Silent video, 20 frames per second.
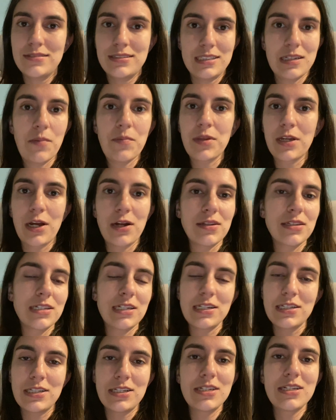something else
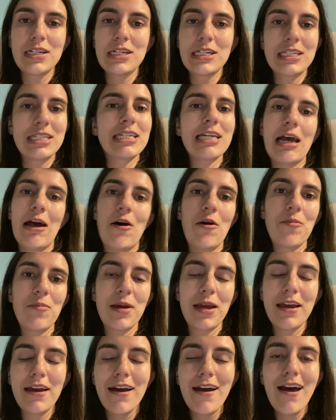needs, needs to help
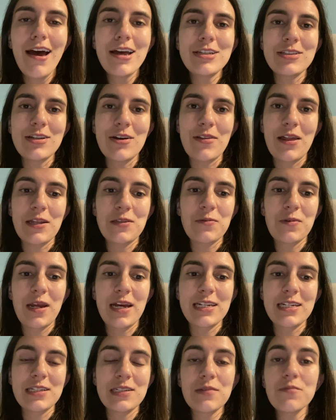me. So that's when I
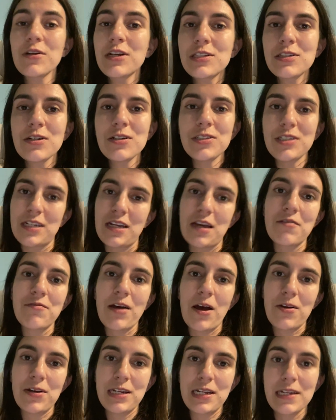did some research and I
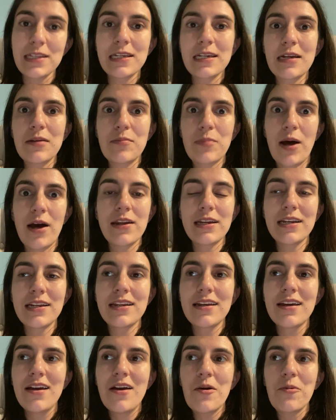found Healing Embodied,
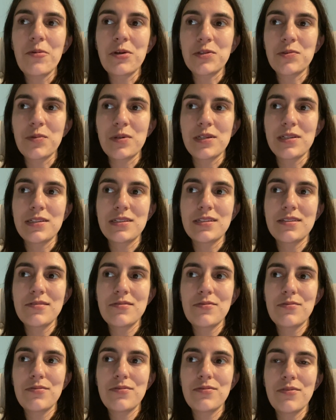which was
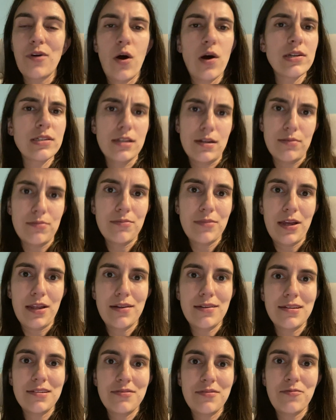awesome
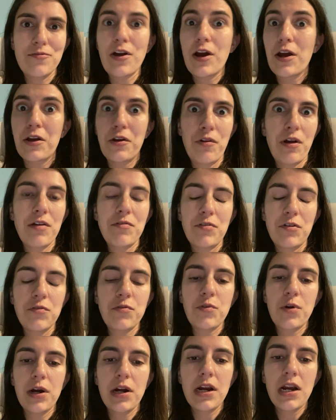and very grateful
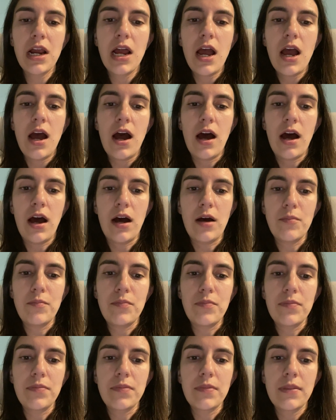for.
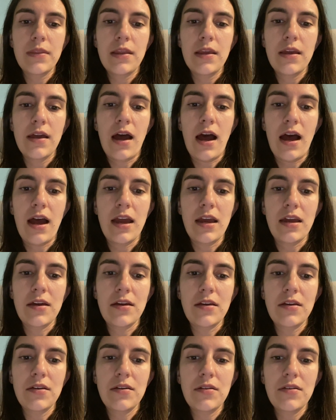Um,
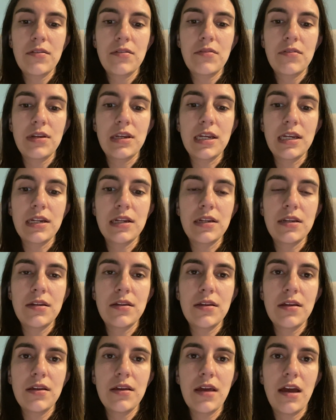I
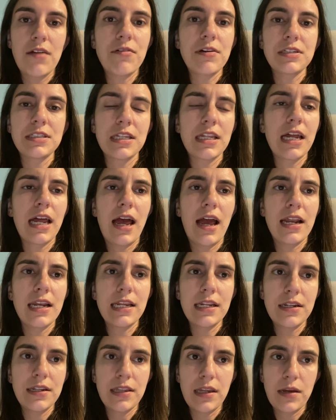needed I felt that I
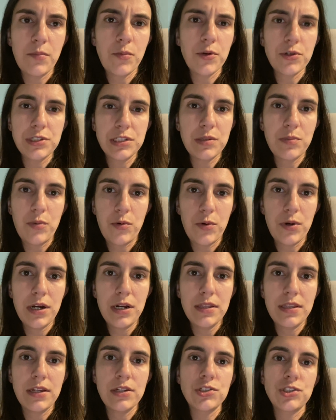needed like more
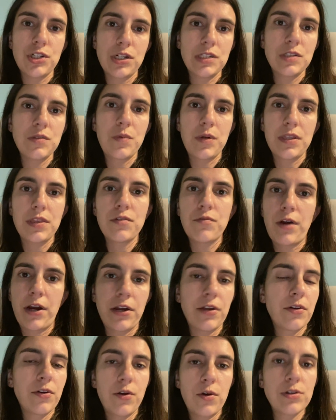support than just with the
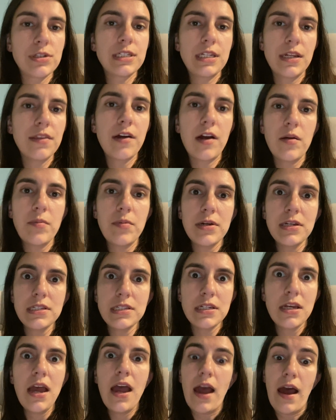regular OCD
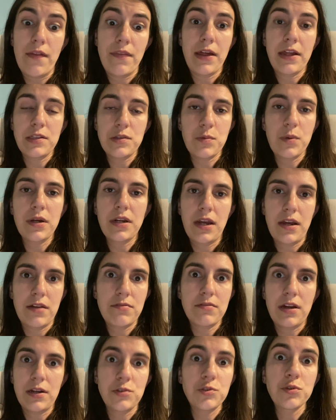therapist and that's what I,
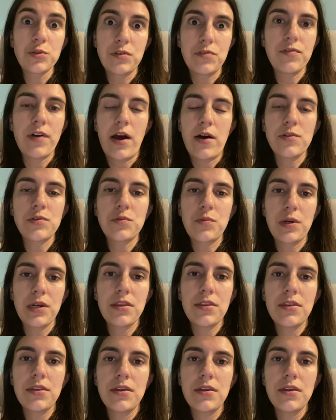I truly found with